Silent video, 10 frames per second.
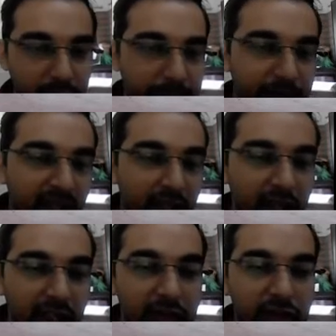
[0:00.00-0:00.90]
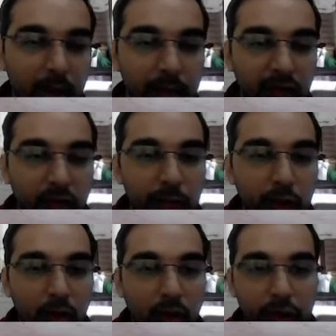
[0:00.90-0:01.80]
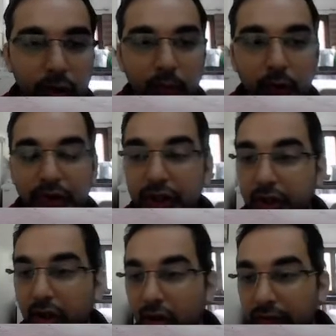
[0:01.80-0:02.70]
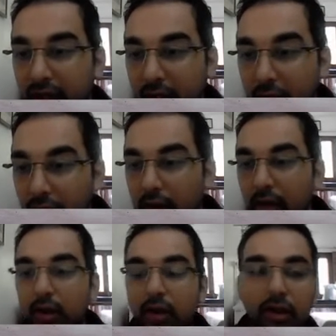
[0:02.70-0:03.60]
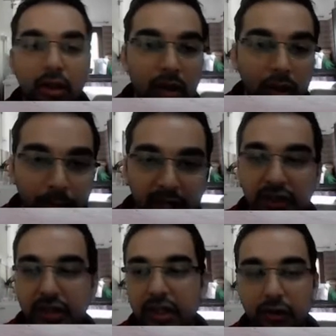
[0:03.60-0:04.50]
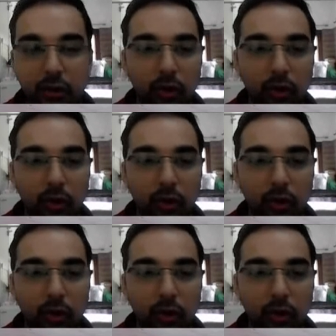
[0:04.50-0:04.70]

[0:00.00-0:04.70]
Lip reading: Okay, it is coming from the ortho position of the benzene.